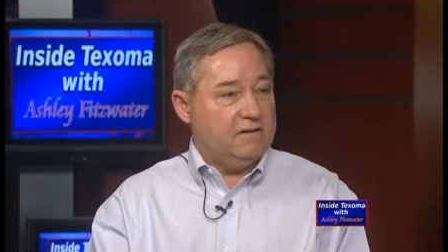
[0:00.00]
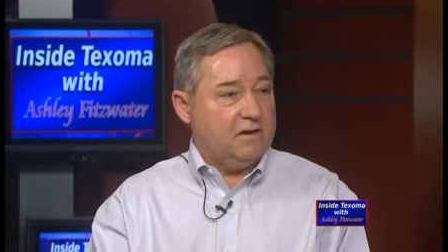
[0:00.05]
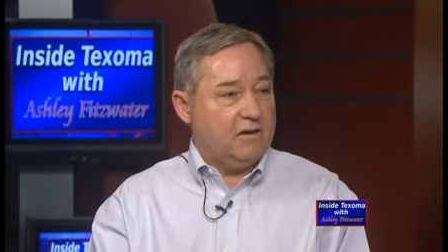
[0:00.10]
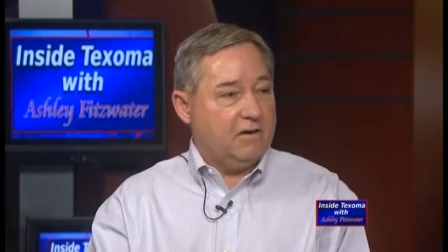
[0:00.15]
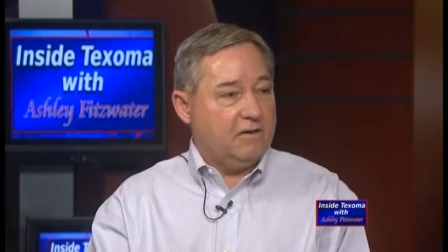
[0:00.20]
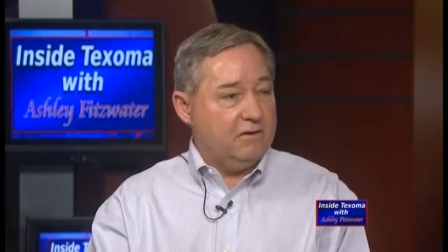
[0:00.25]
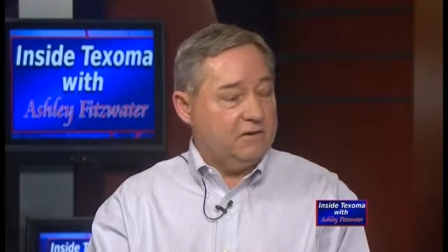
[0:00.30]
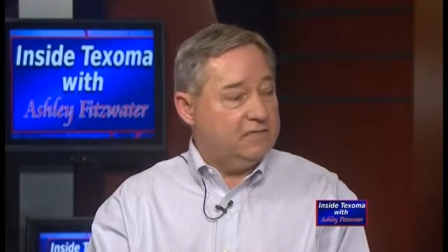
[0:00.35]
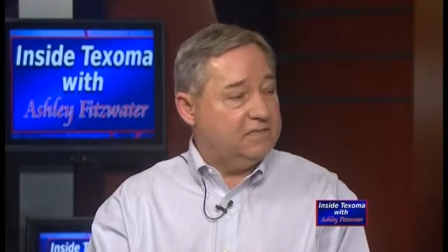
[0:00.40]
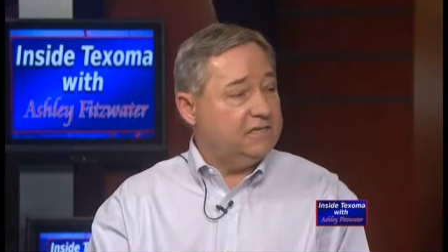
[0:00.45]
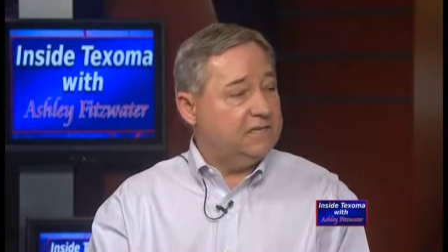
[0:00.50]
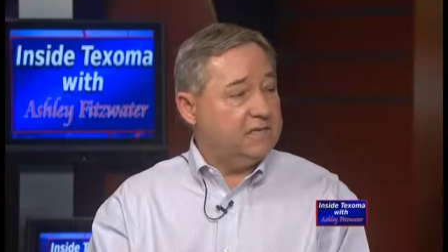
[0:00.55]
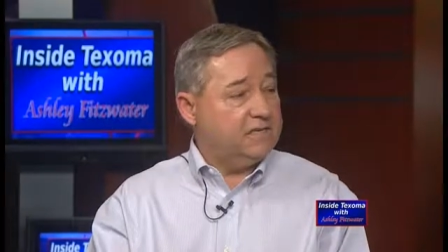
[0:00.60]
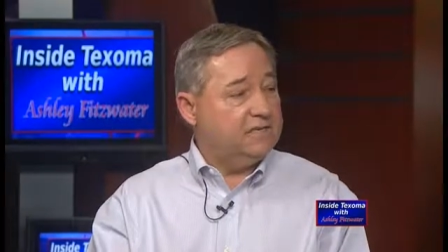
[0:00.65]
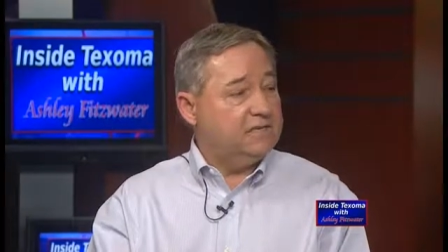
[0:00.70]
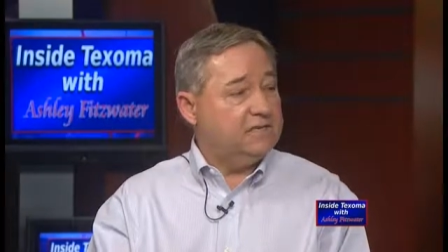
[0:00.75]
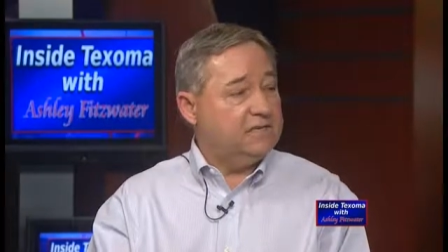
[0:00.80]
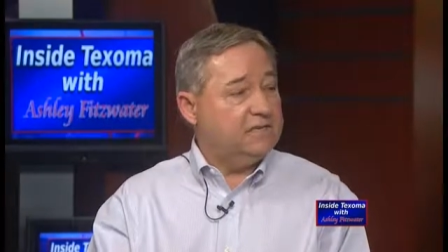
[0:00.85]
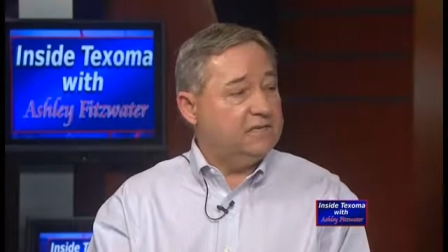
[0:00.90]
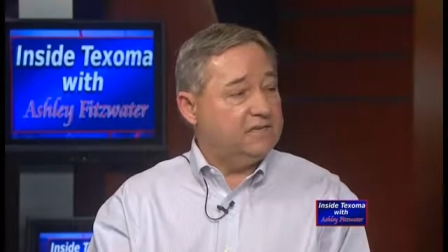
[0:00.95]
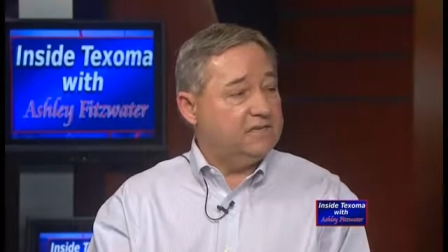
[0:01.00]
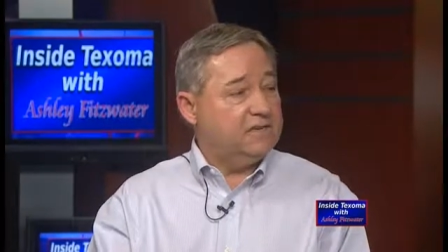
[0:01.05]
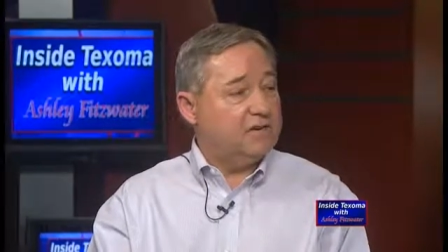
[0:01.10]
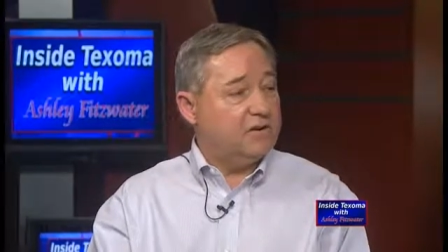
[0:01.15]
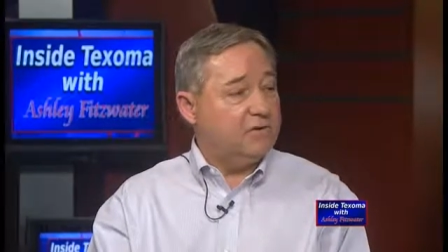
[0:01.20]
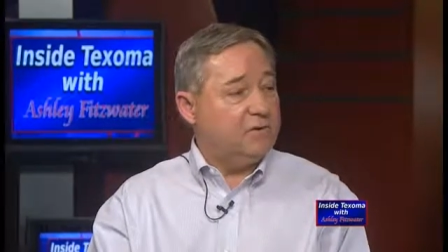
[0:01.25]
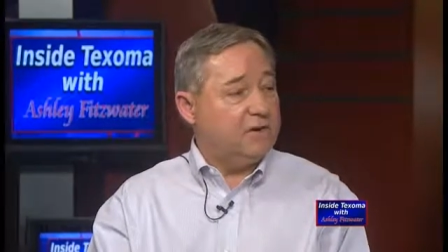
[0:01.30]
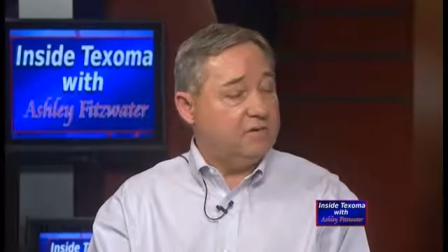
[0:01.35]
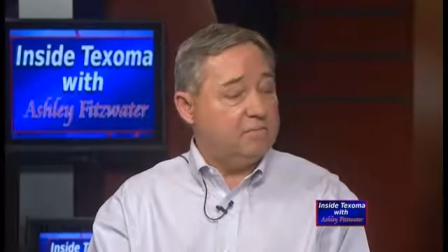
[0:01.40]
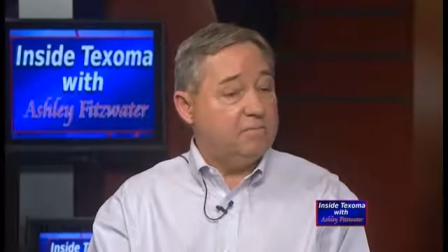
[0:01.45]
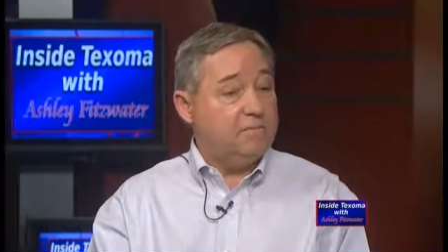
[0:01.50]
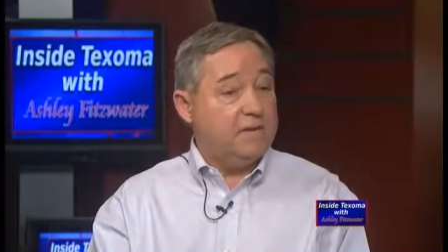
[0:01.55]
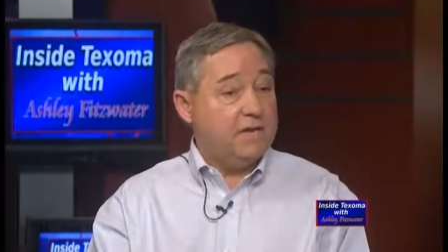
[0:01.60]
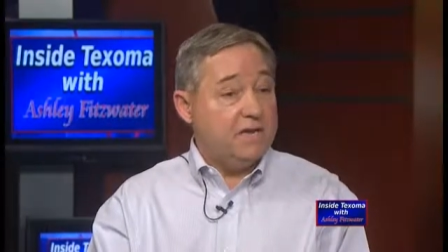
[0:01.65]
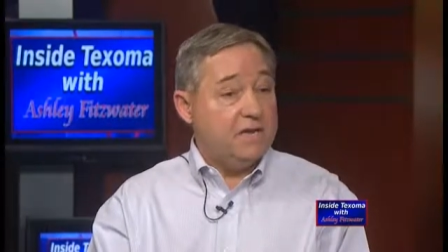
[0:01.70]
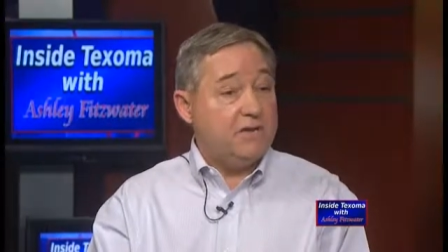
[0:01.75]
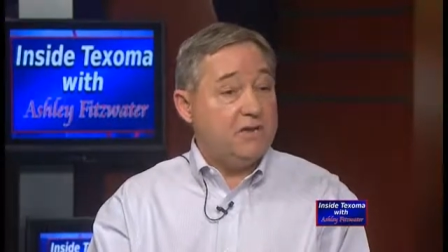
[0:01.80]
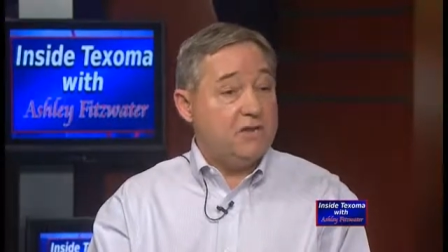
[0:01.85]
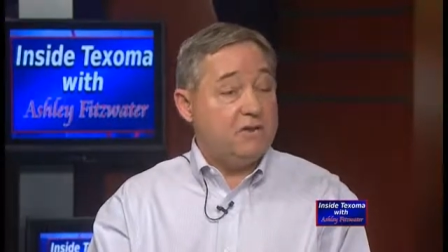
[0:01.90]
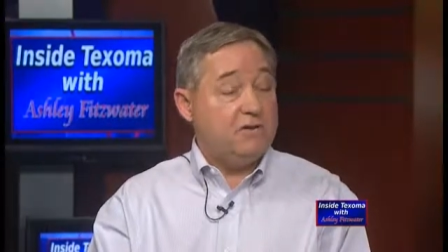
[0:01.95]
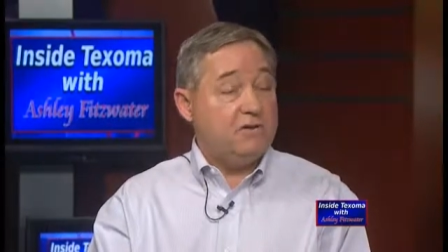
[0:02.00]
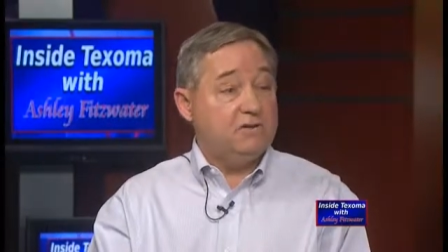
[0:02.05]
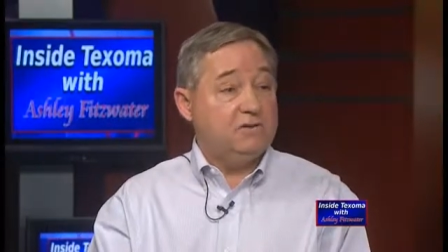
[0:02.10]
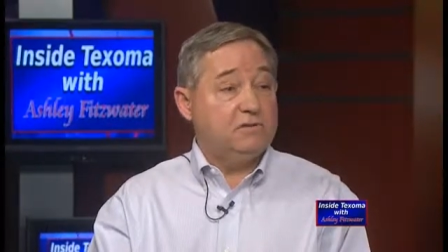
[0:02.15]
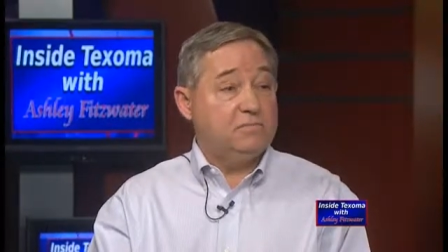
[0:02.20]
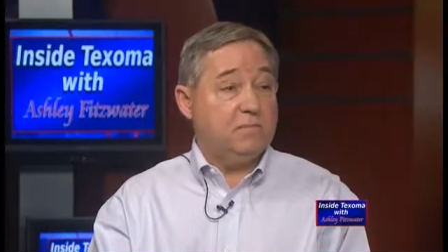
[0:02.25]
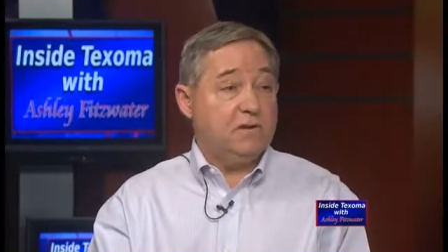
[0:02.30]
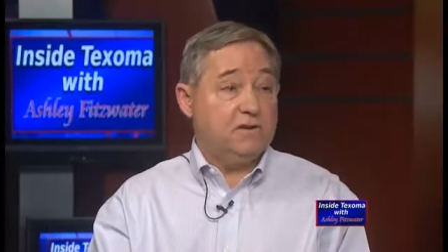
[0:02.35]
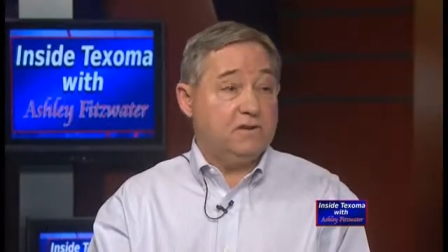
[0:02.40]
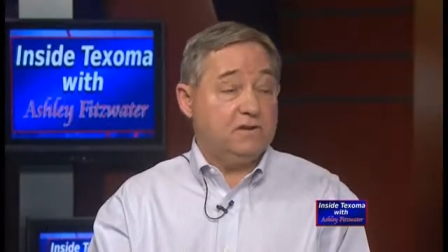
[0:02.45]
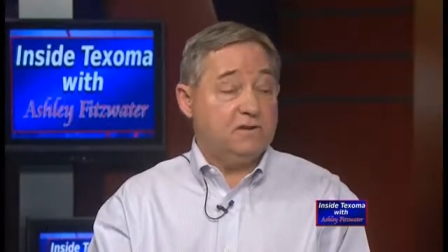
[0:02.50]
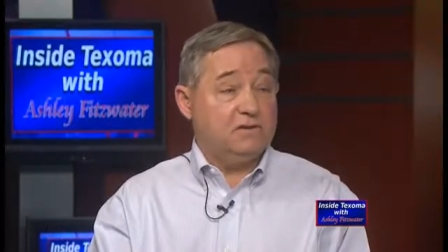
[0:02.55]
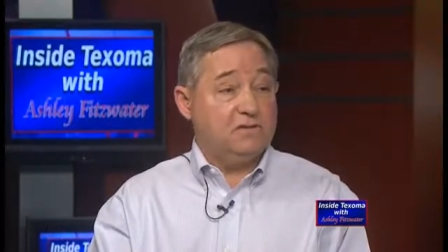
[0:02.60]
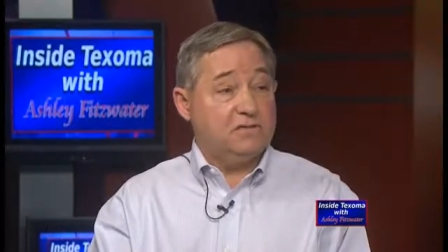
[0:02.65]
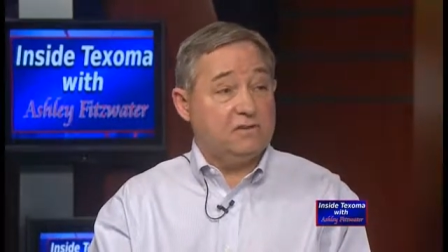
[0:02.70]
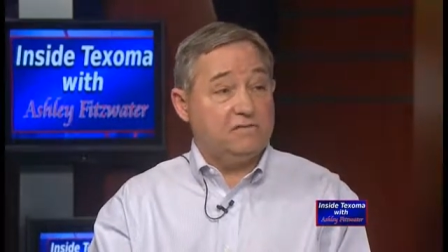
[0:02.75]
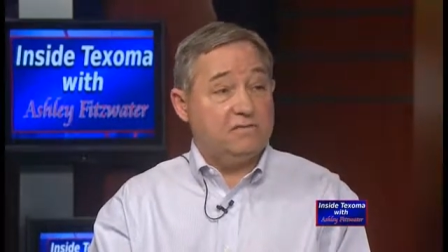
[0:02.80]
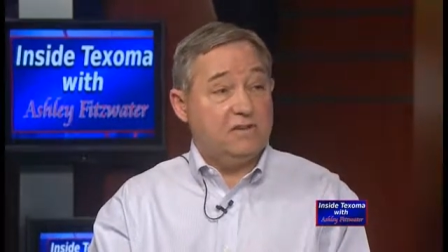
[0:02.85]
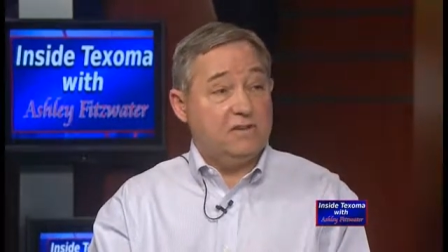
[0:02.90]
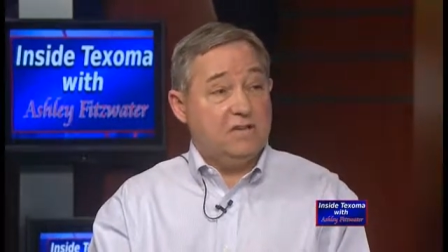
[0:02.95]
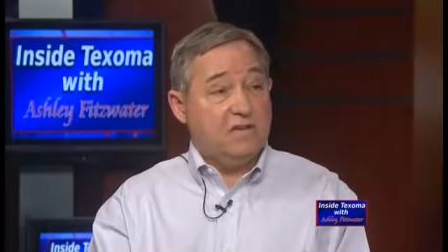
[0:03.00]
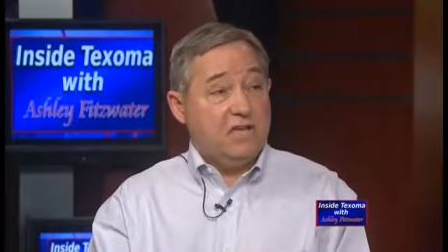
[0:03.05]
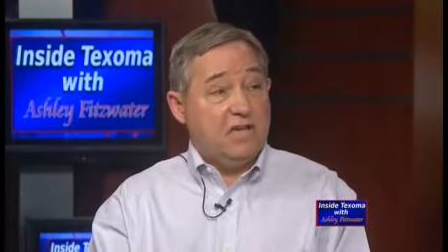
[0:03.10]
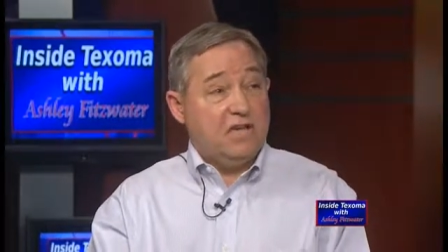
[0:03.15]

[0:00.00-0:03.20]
early 60s, it quit being used because of